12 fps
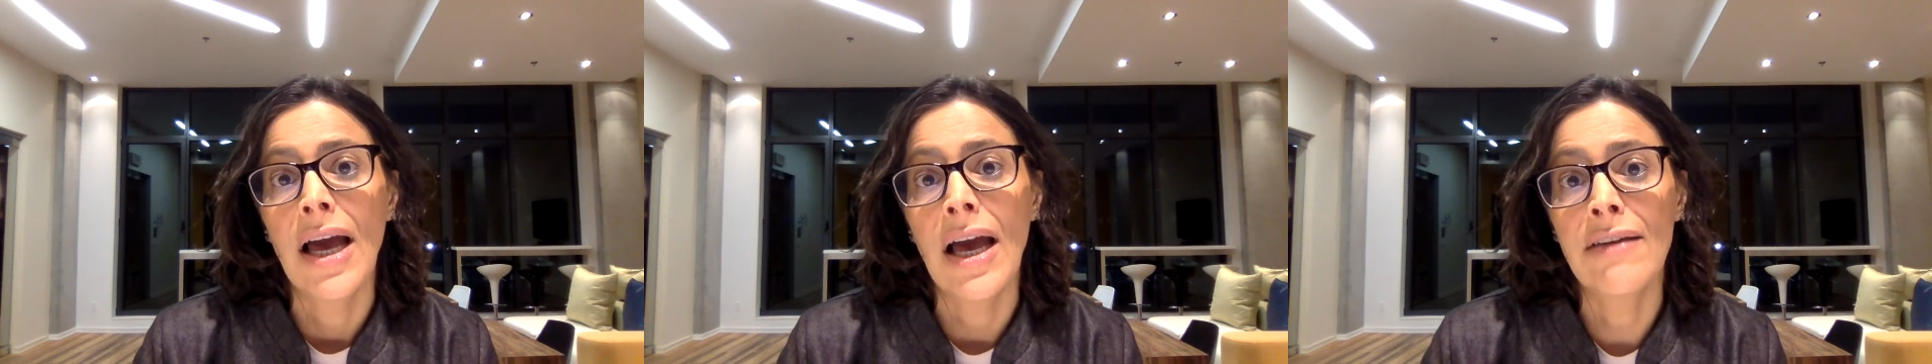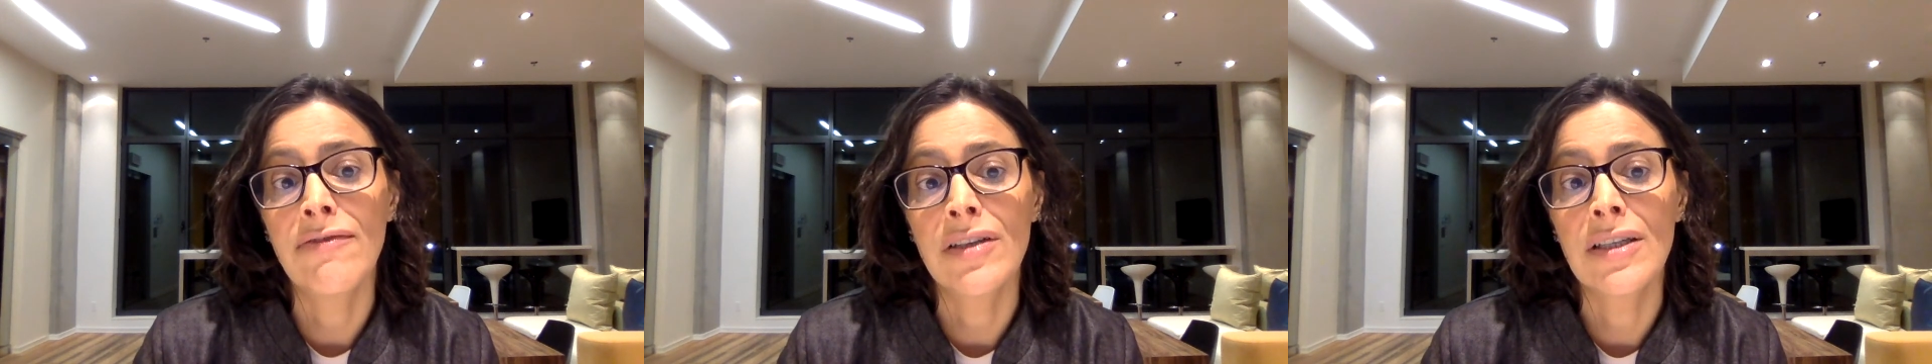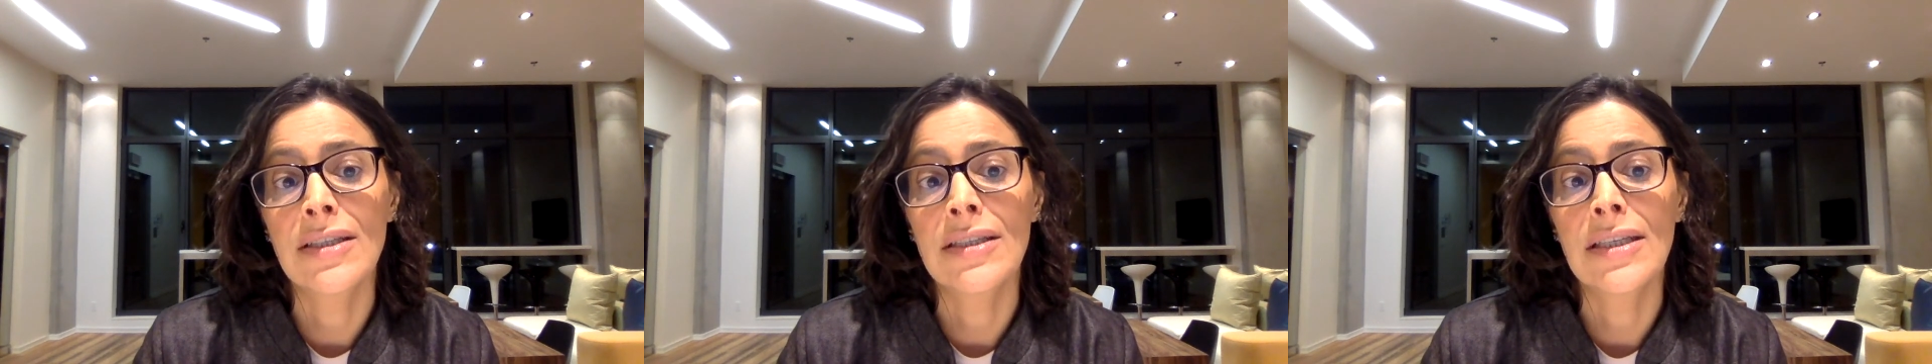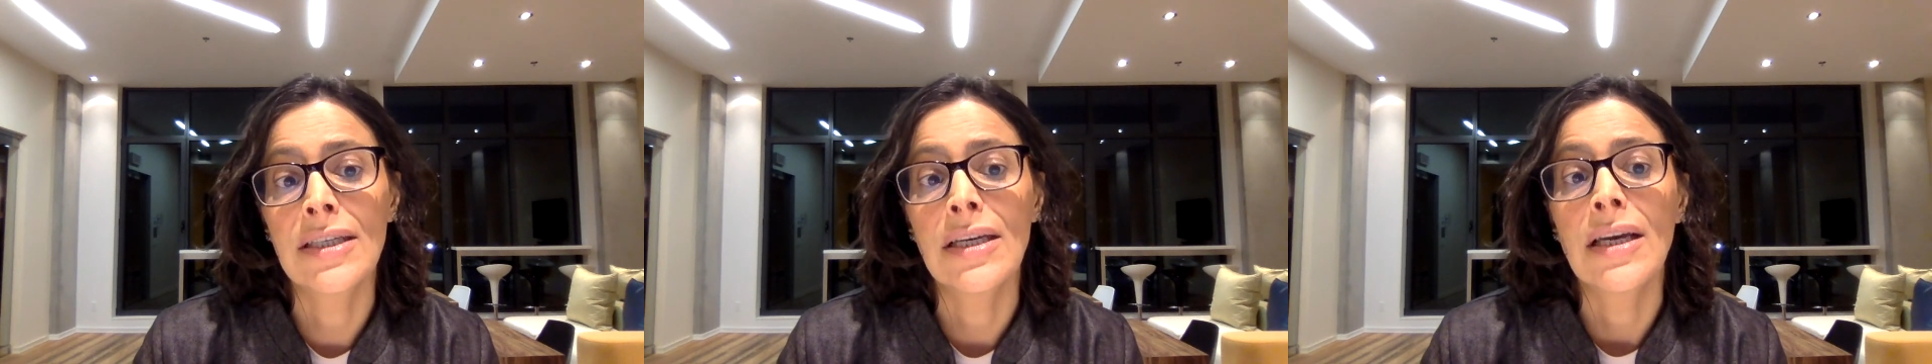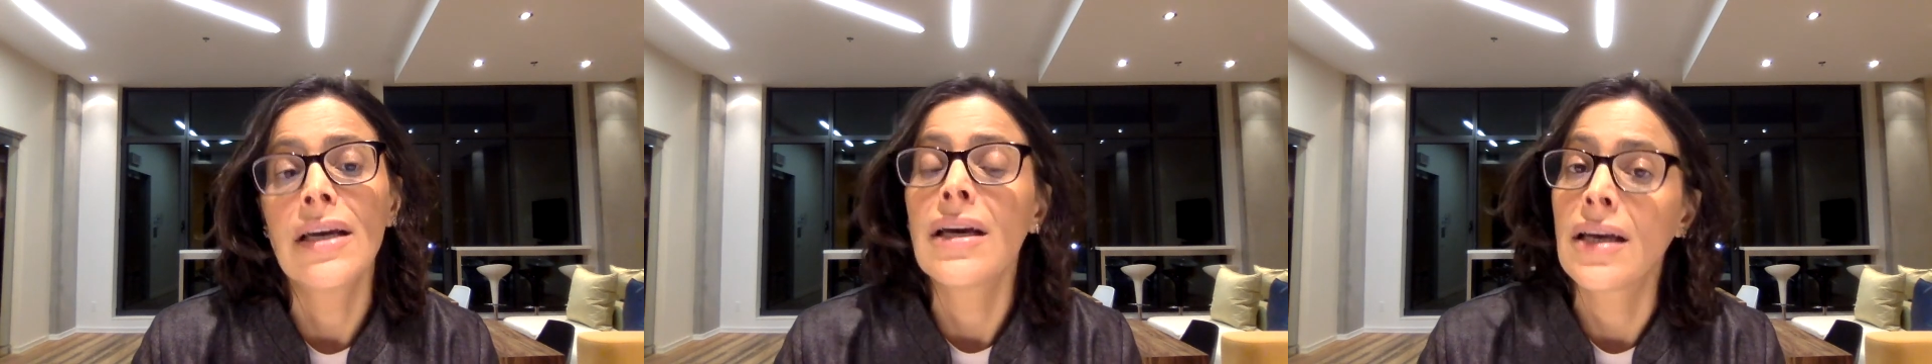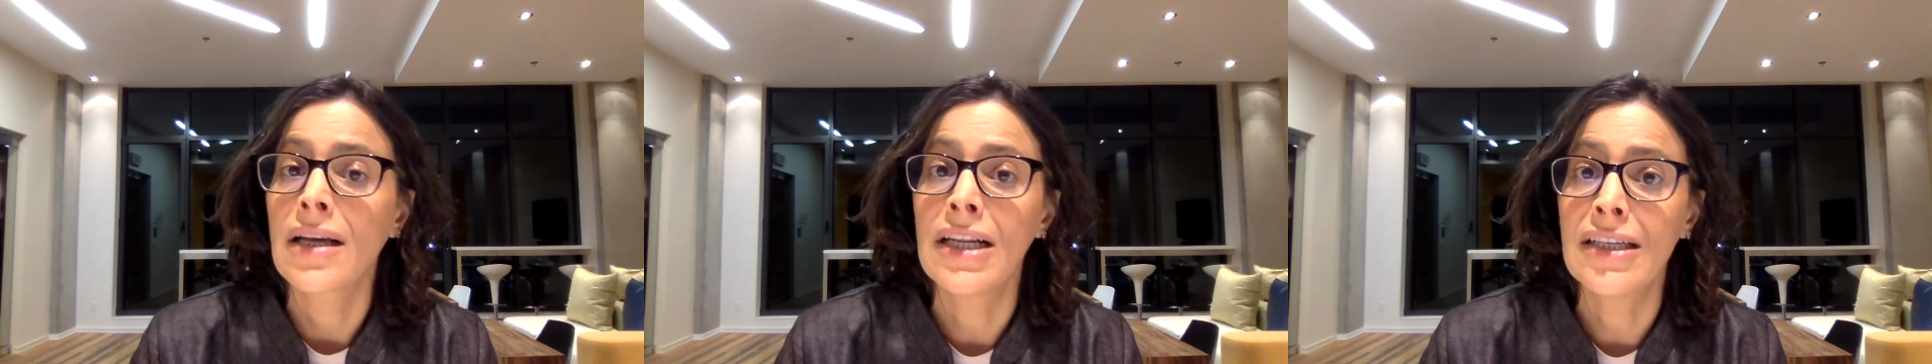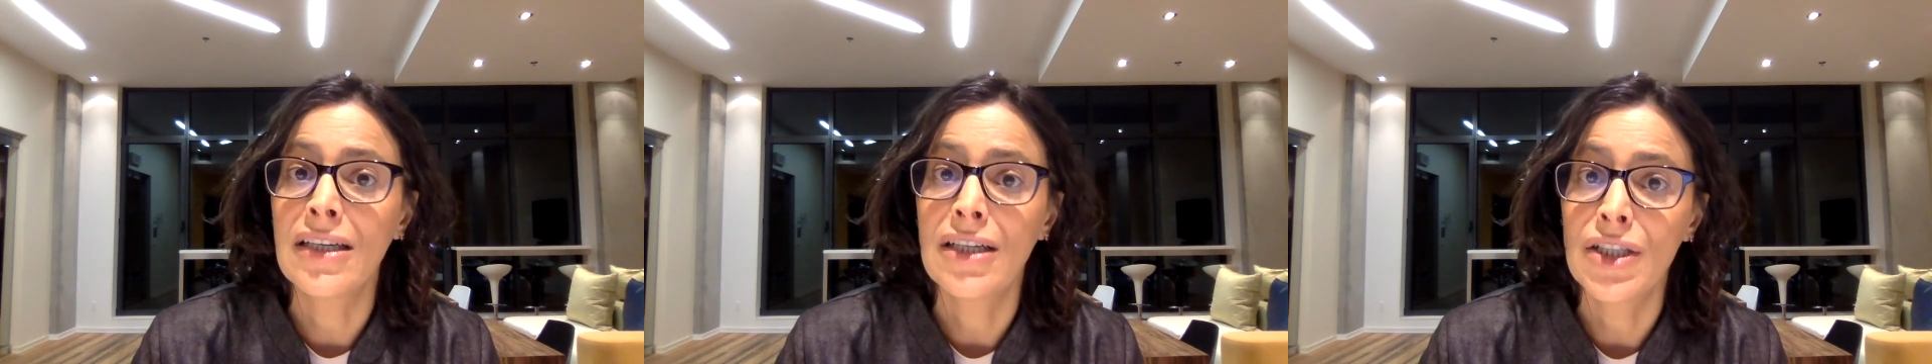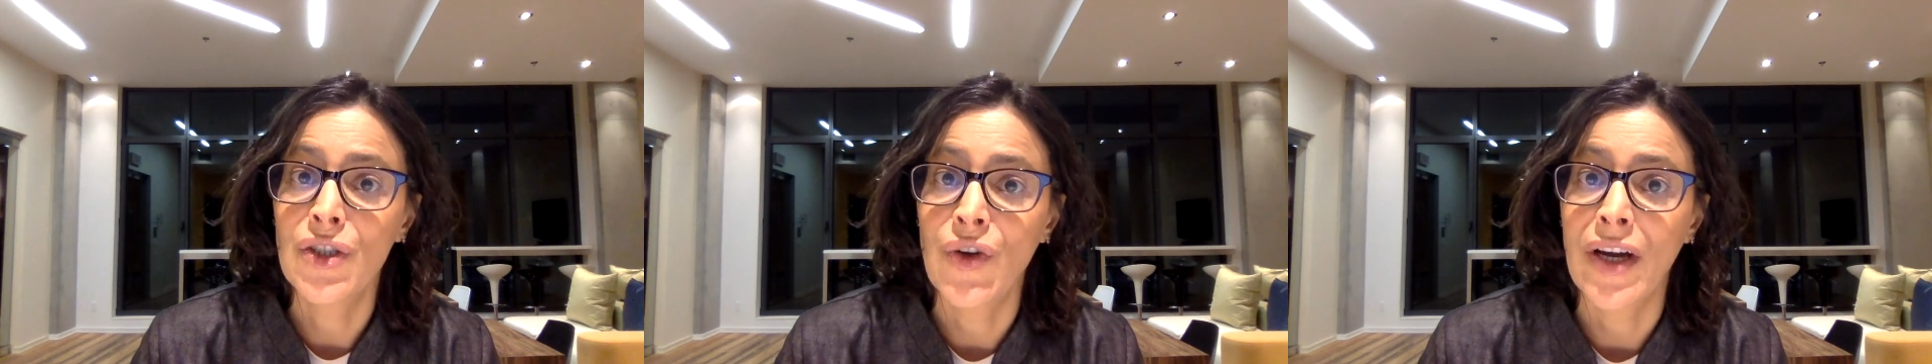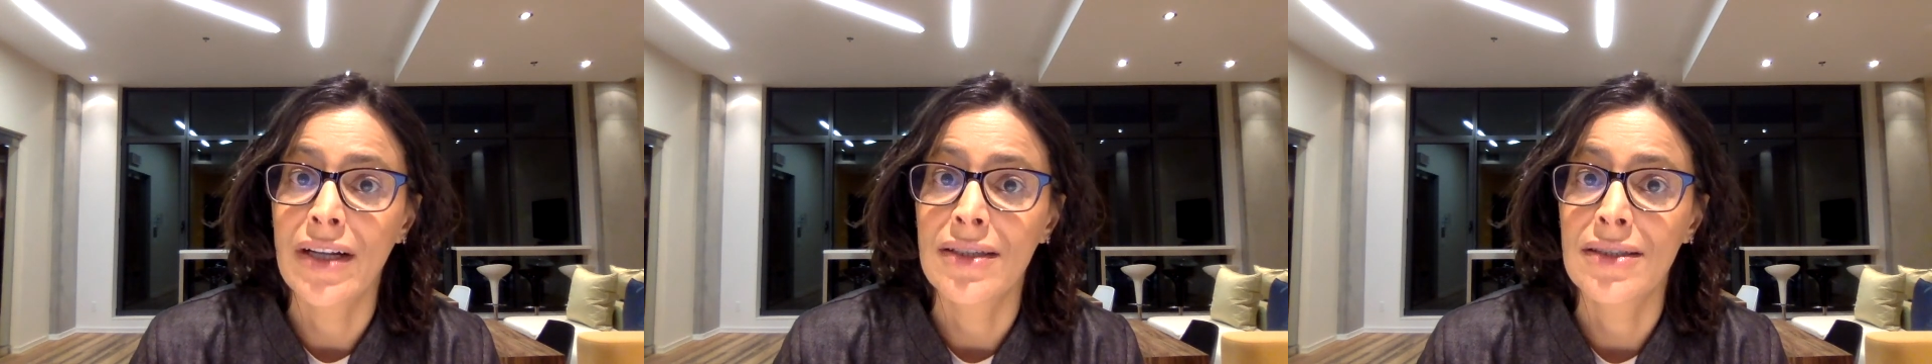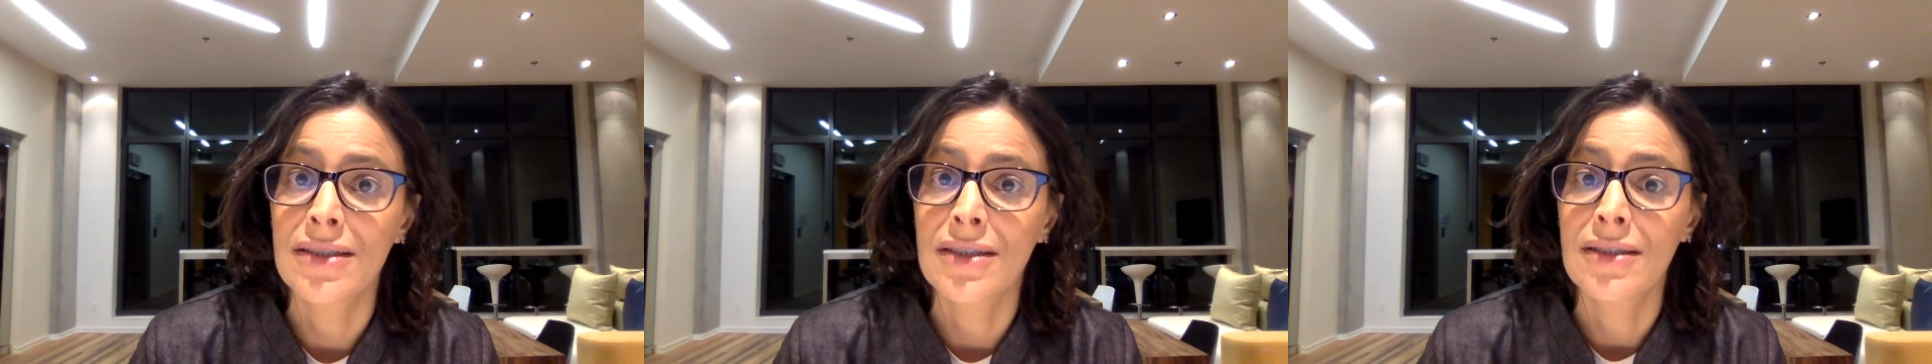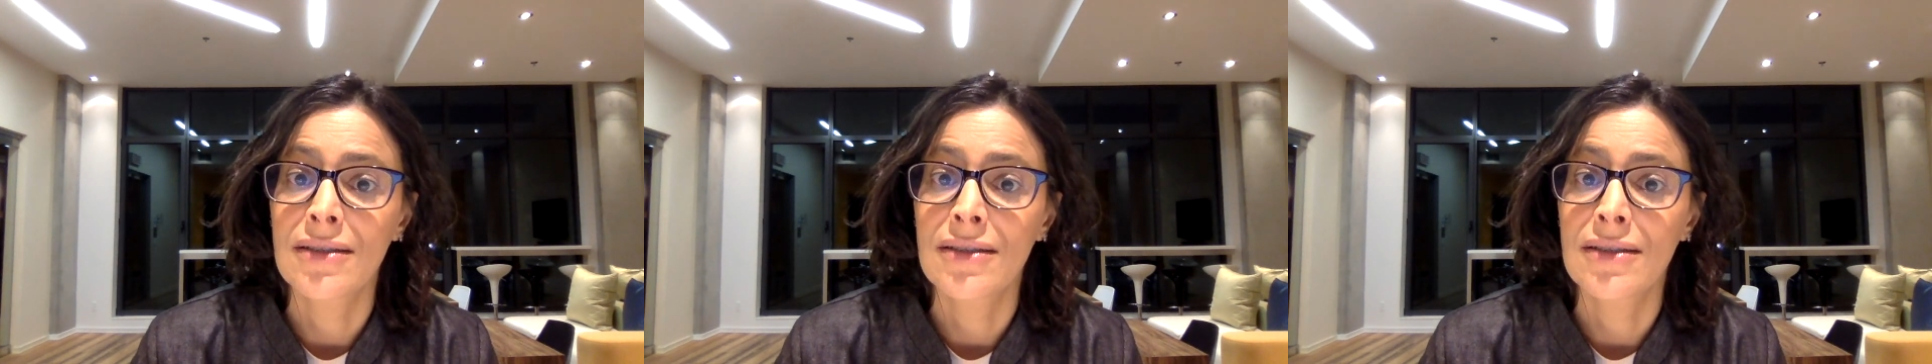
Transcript: efficacy clinical trials.